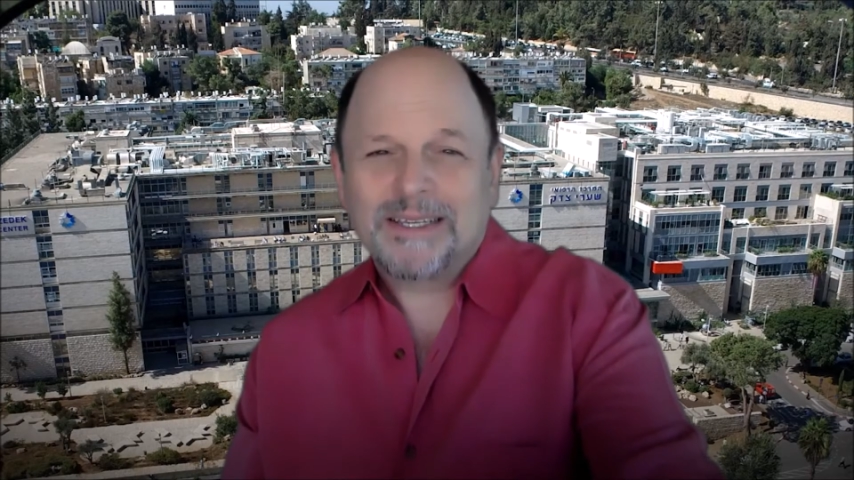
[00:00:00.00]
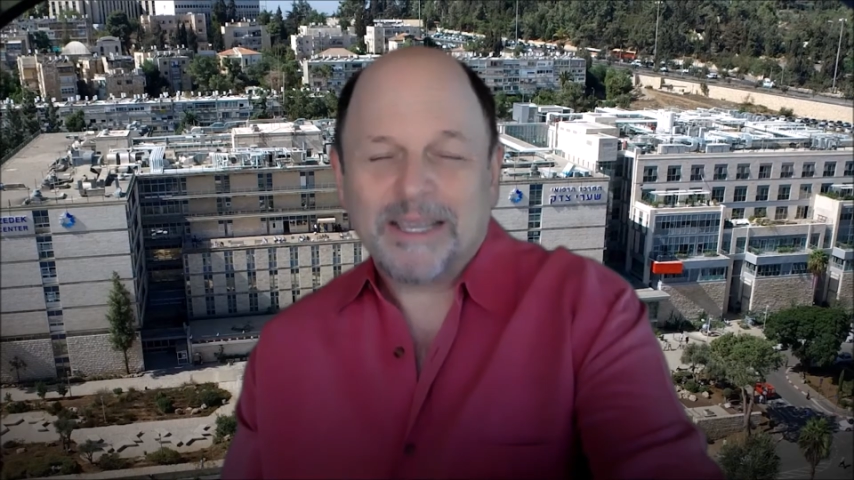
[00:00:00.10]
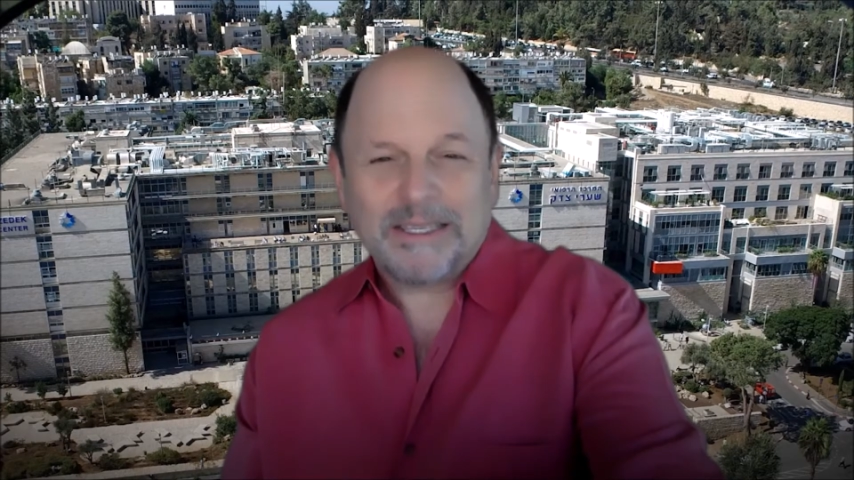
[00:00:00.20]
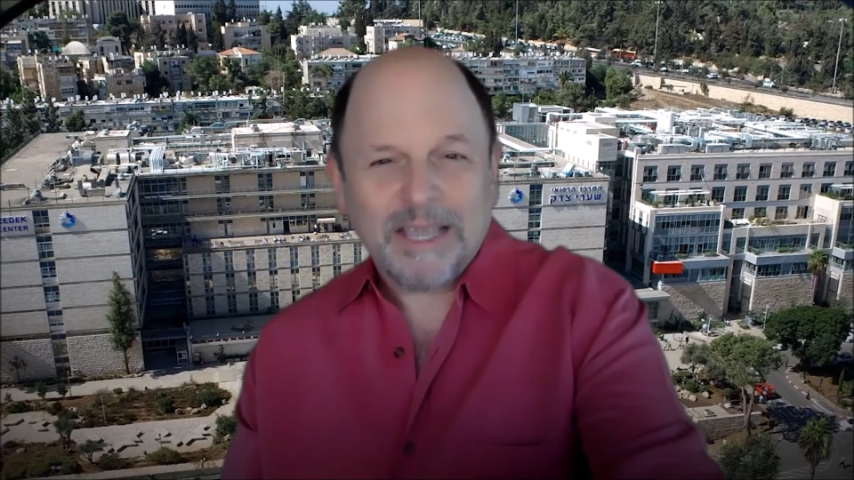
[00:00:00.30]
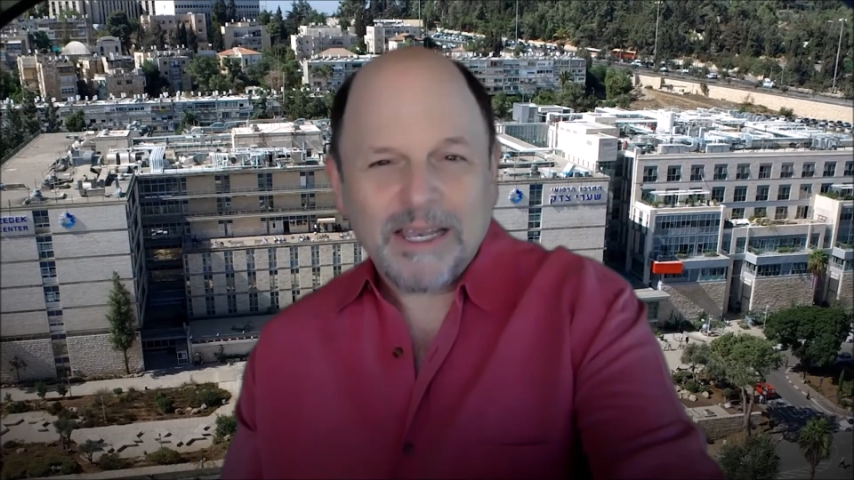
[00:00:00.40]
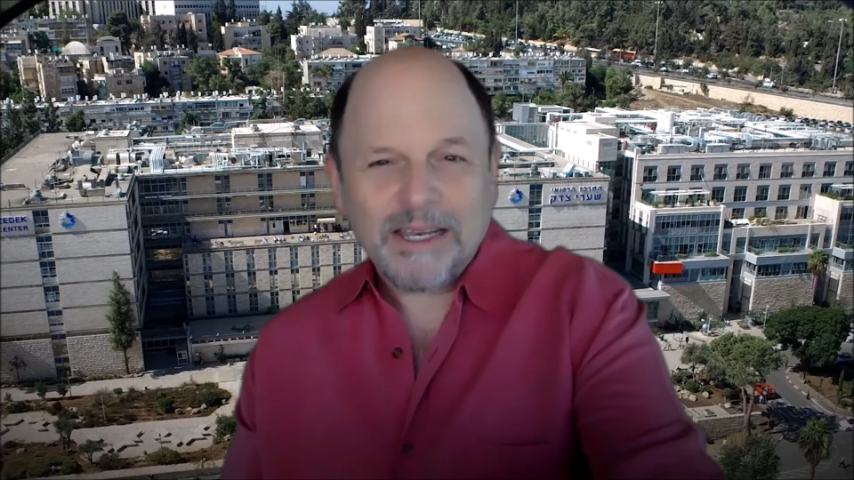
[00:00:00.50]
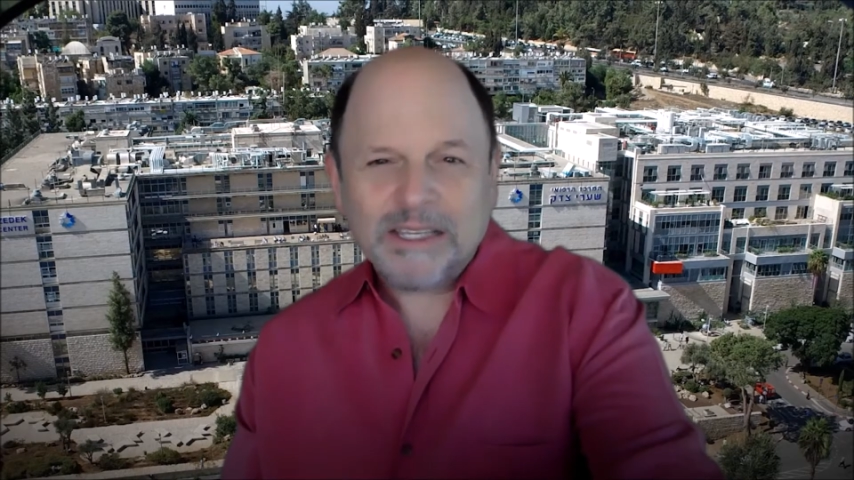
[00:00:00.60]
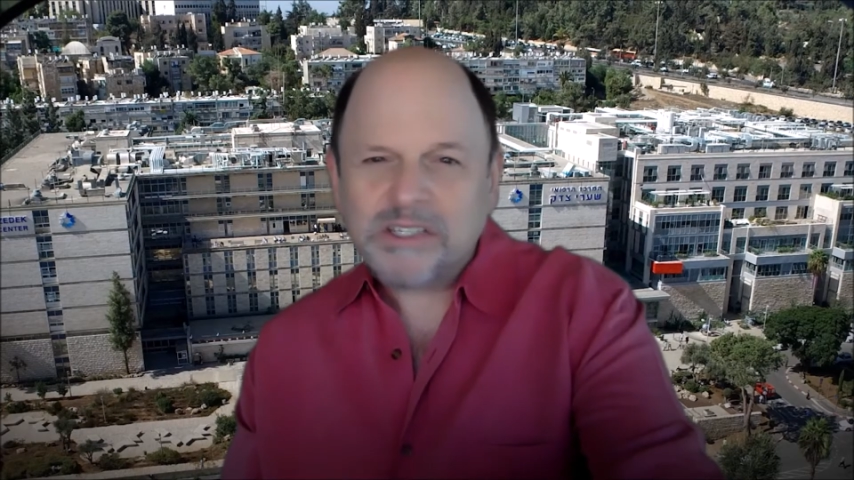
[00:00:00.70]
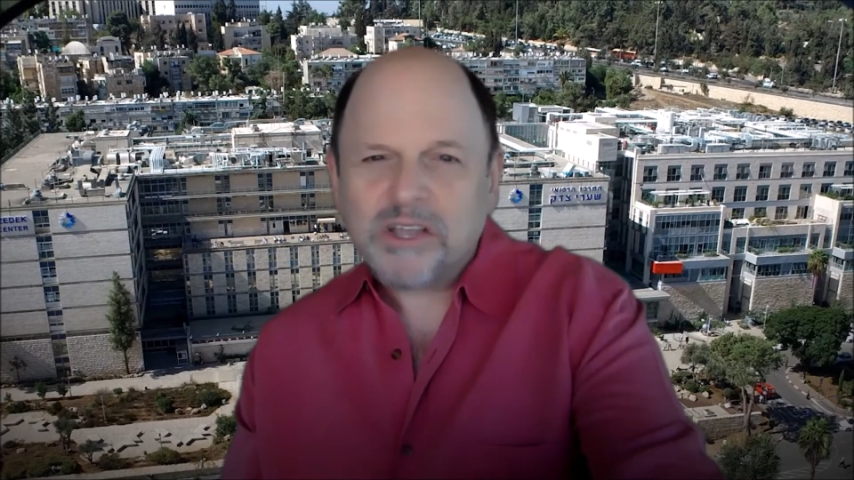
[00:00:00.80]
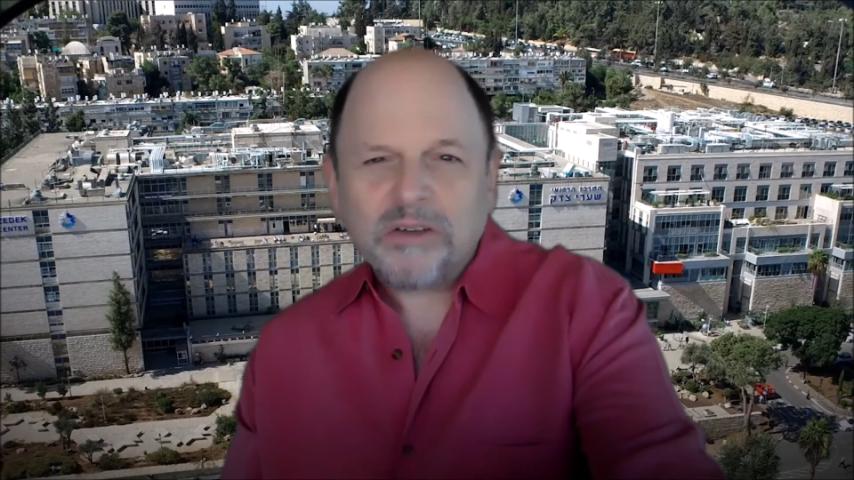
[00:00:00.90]
and yet it
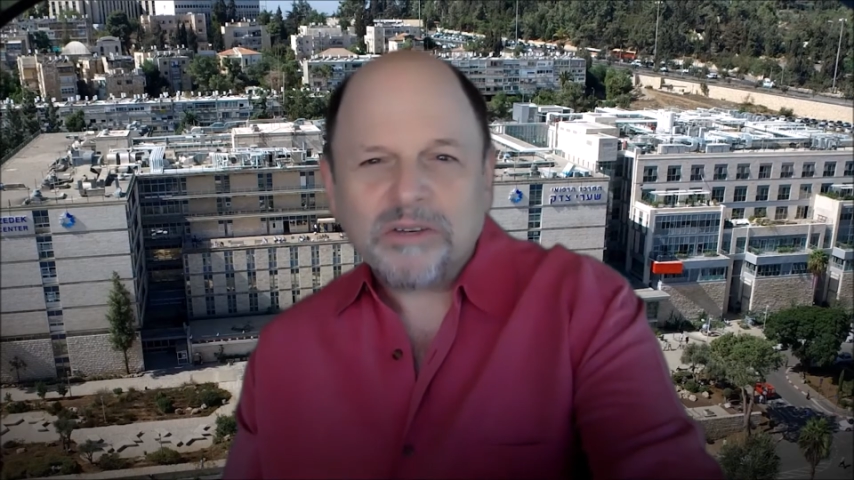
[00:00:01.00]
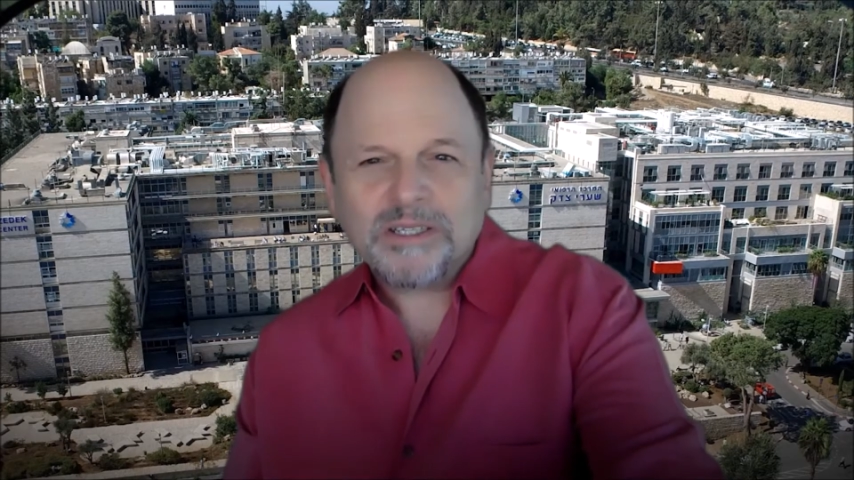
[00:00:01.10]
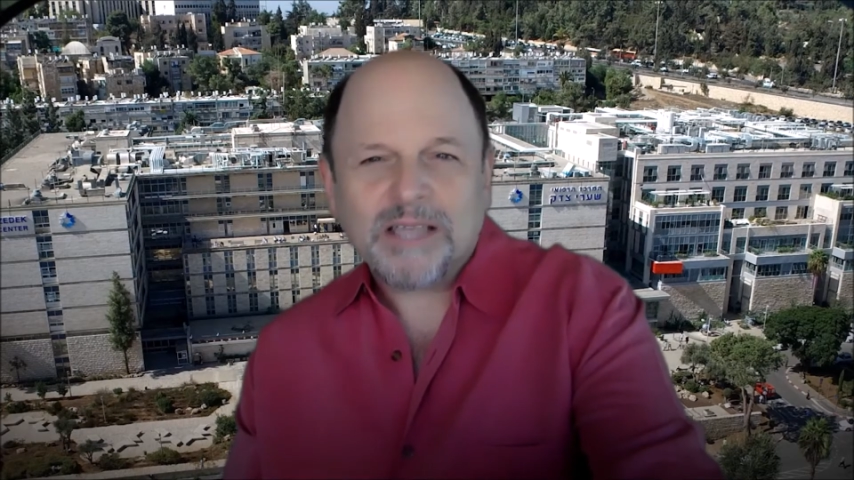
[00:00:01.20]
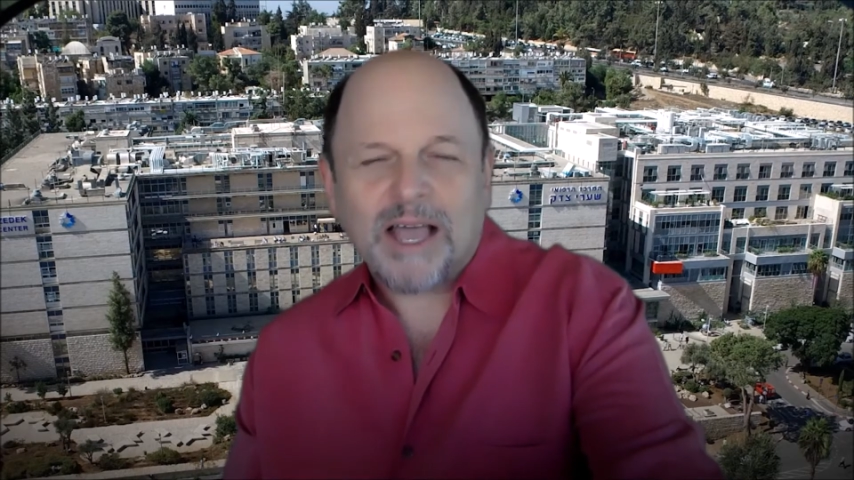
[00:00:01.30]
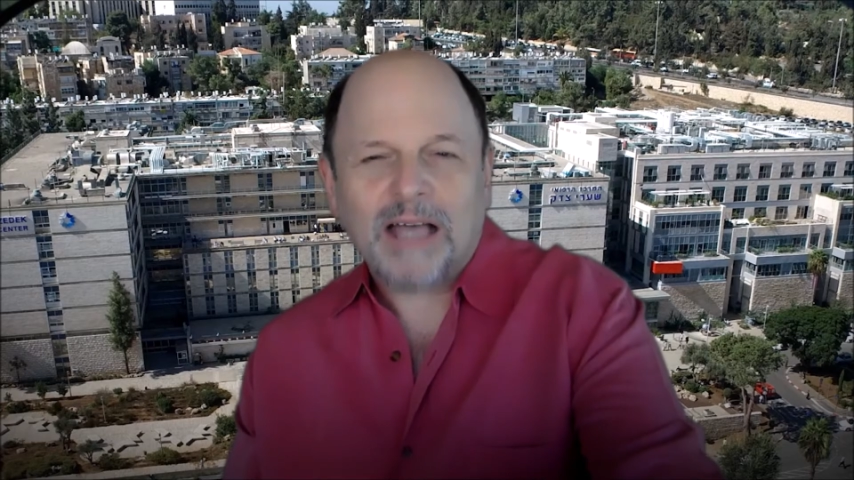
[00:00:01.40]
is known as the